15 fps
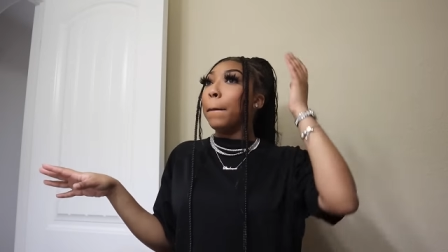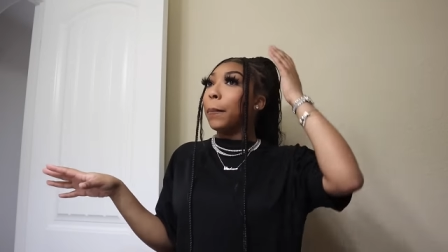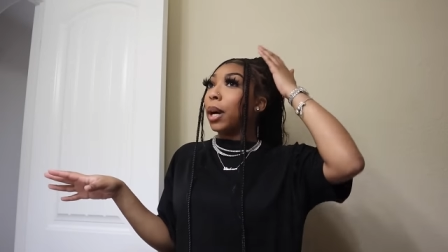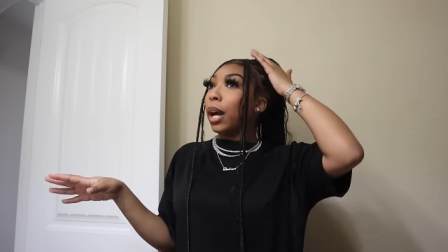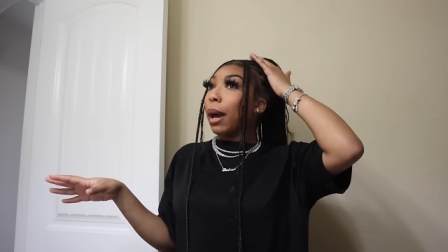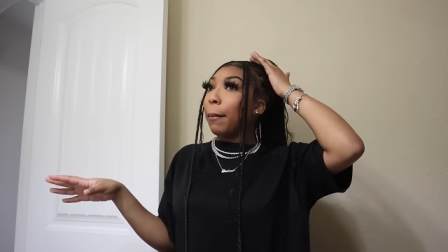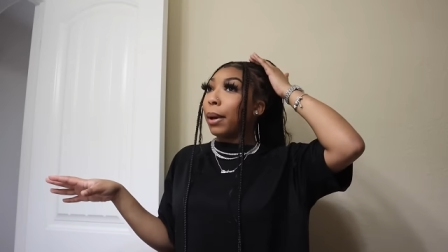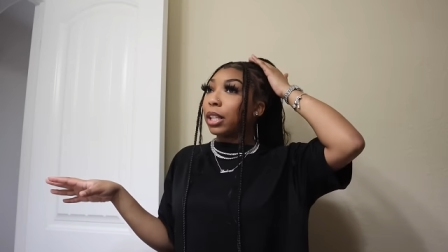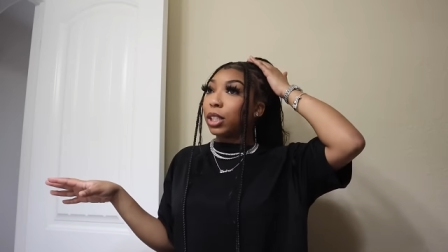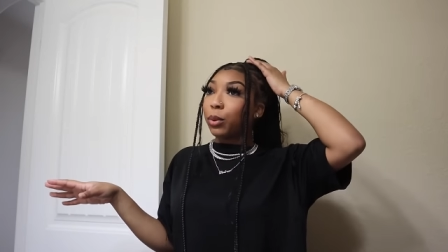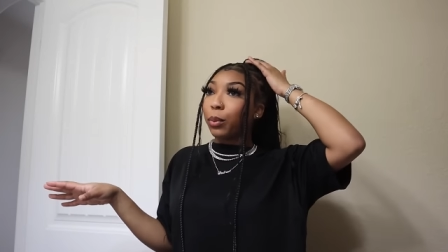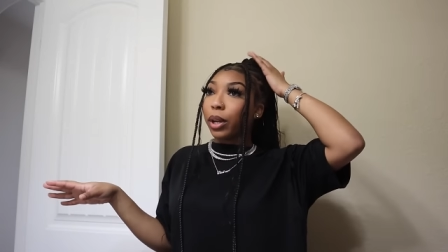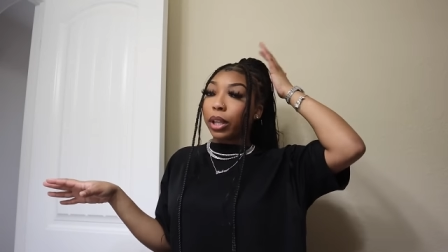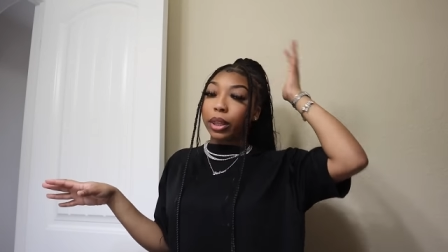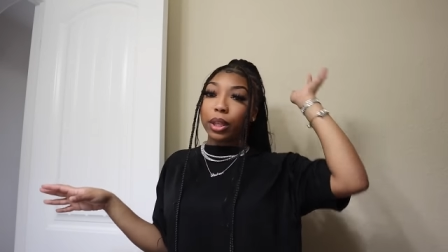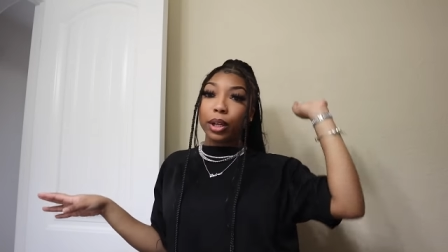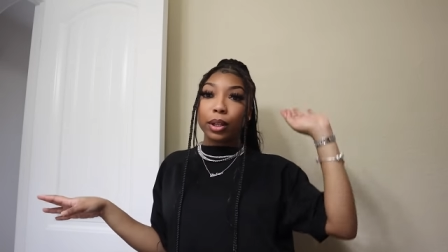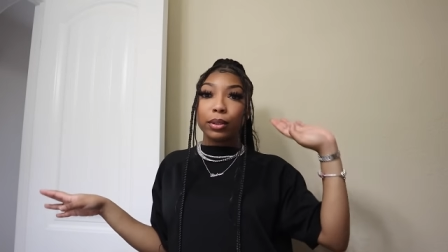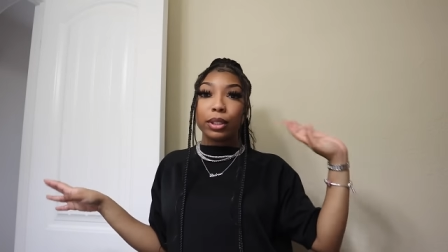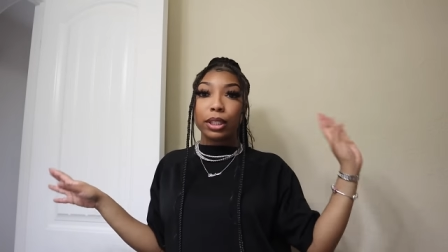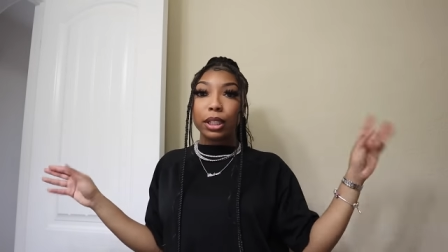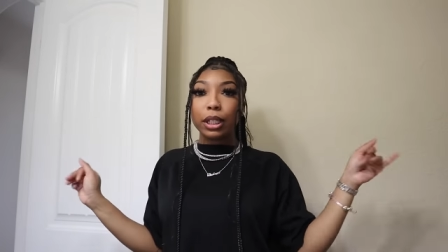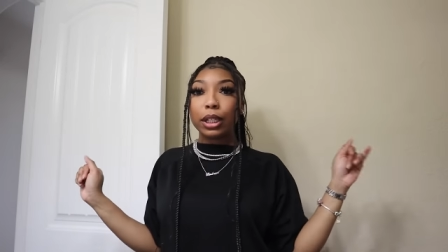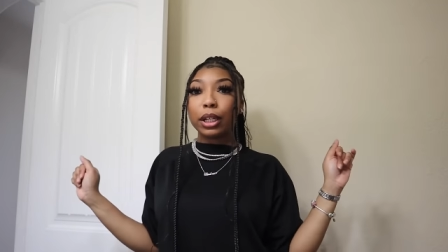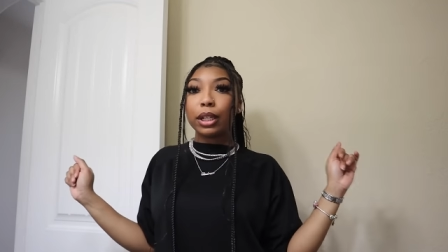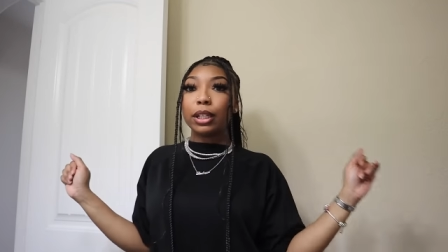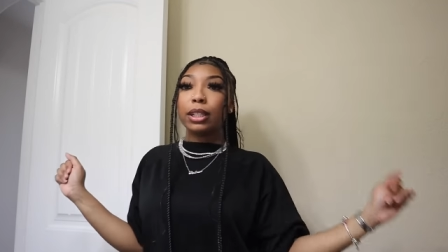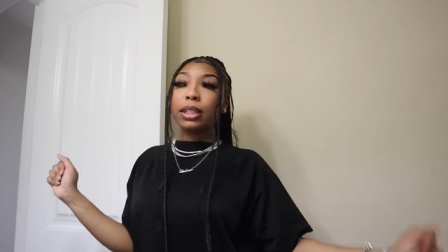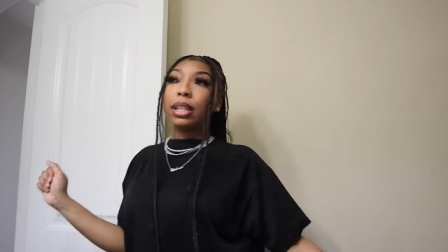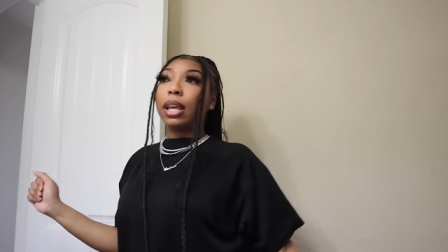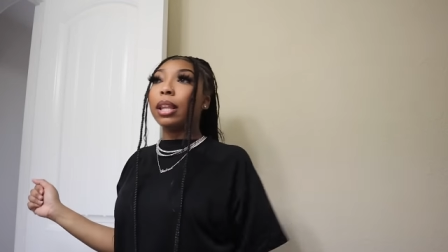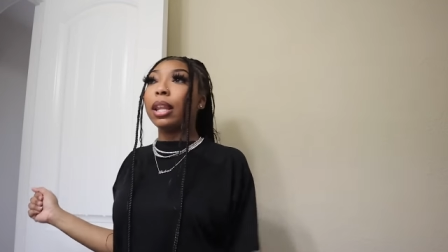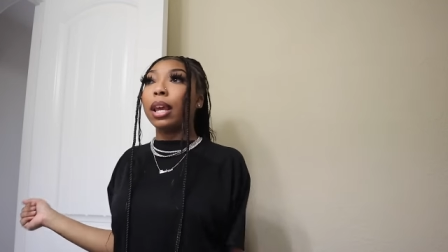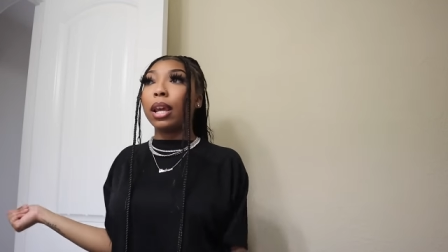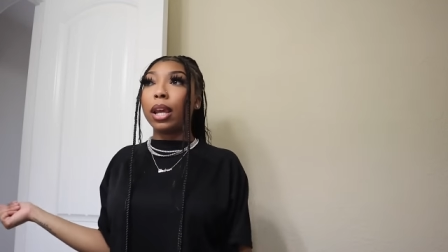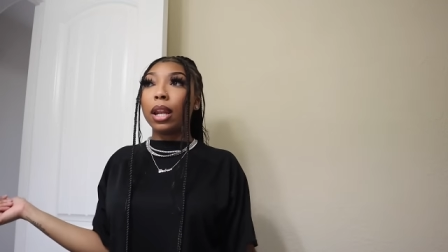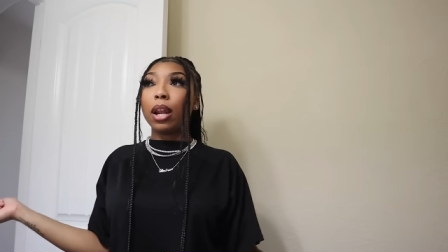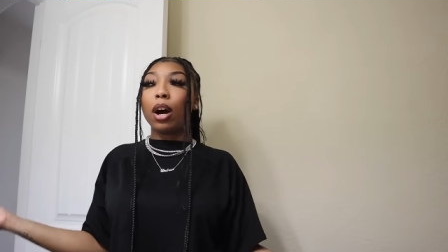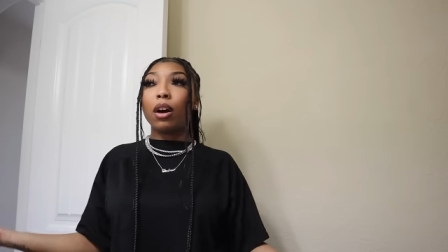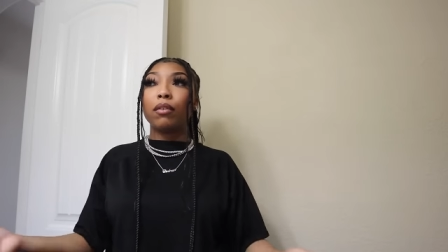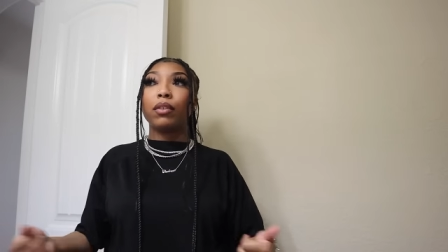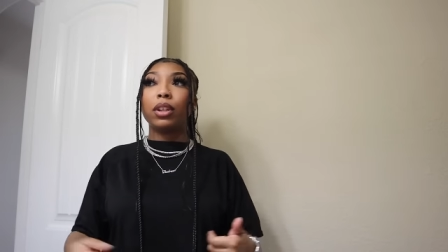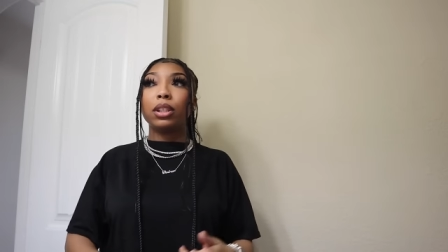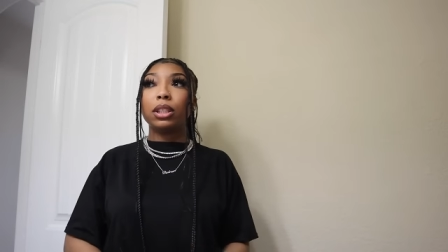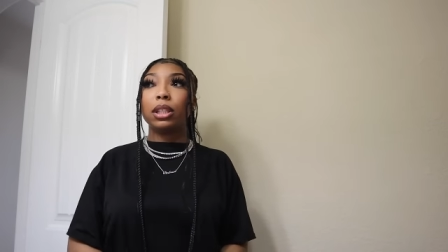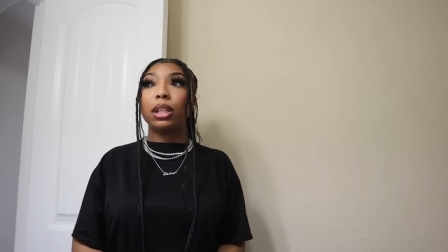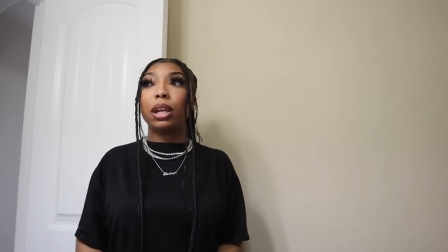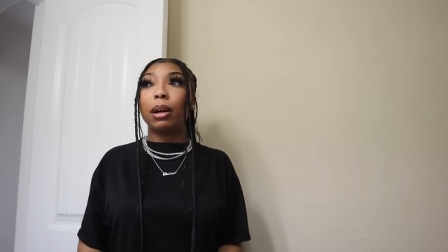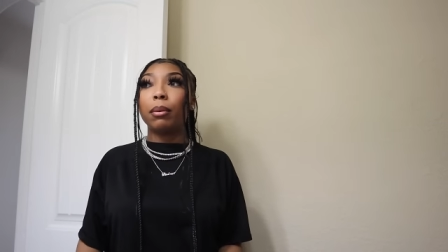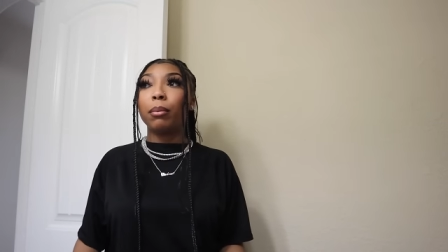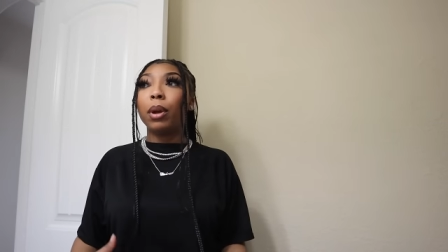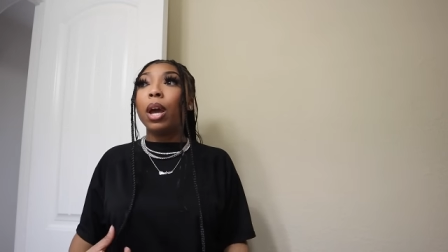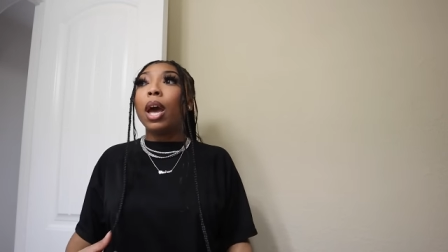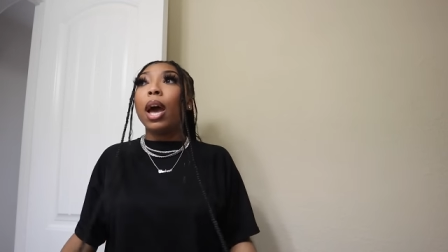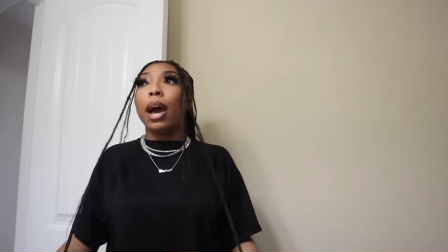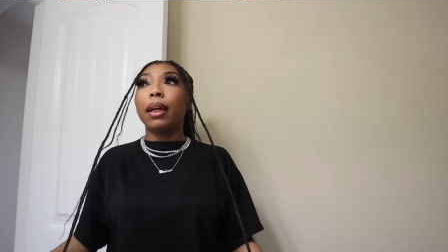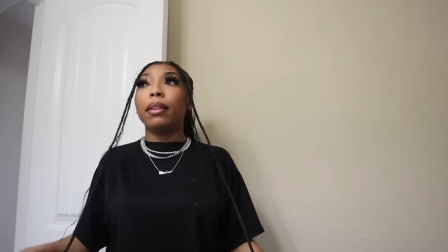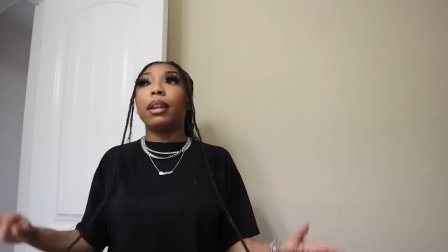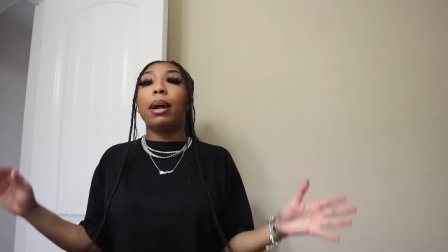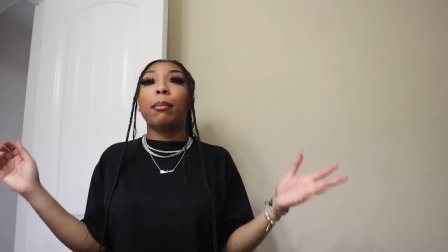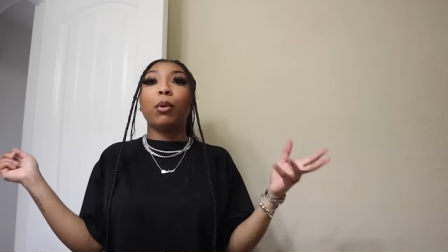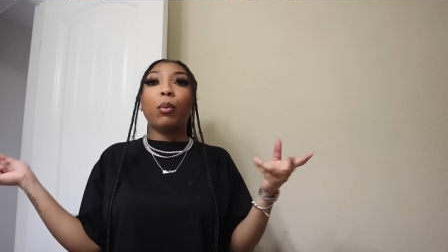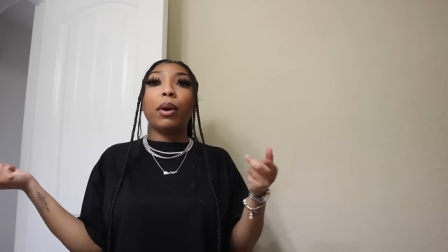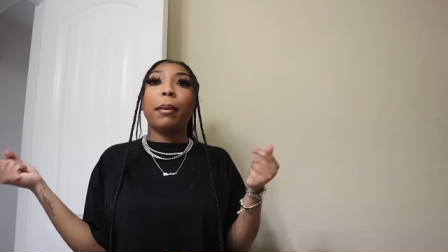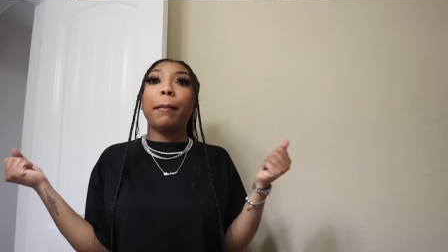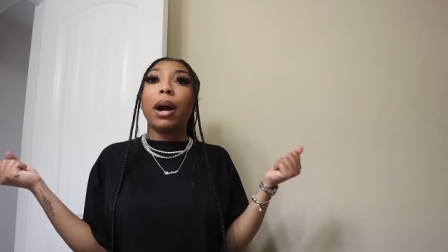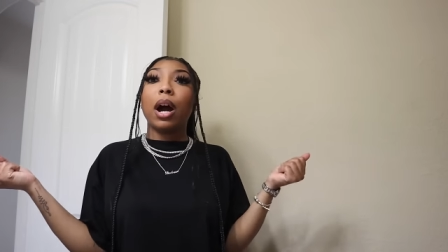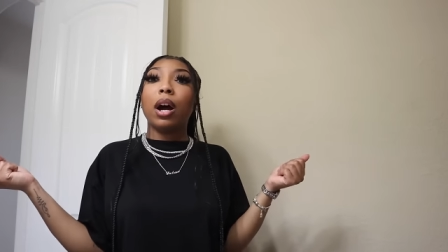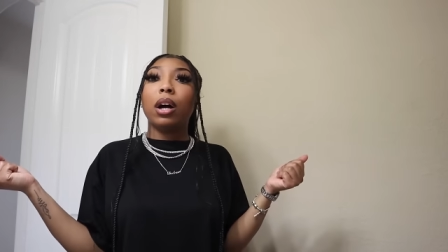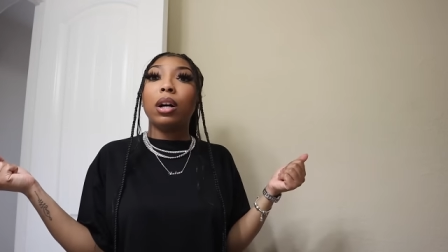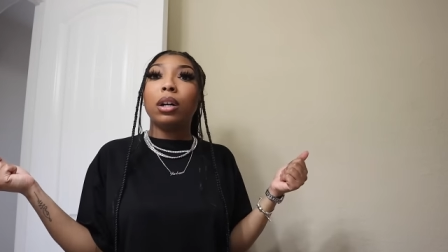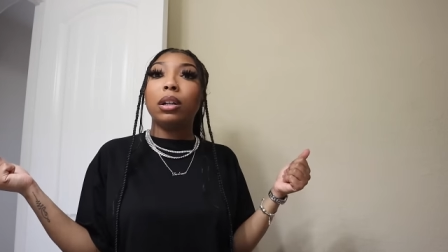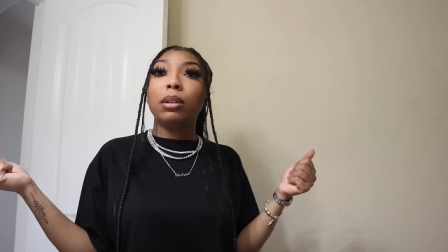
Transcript: But I'm about to wear those sneakers. And then obviously, uh, and then I'm going to wear my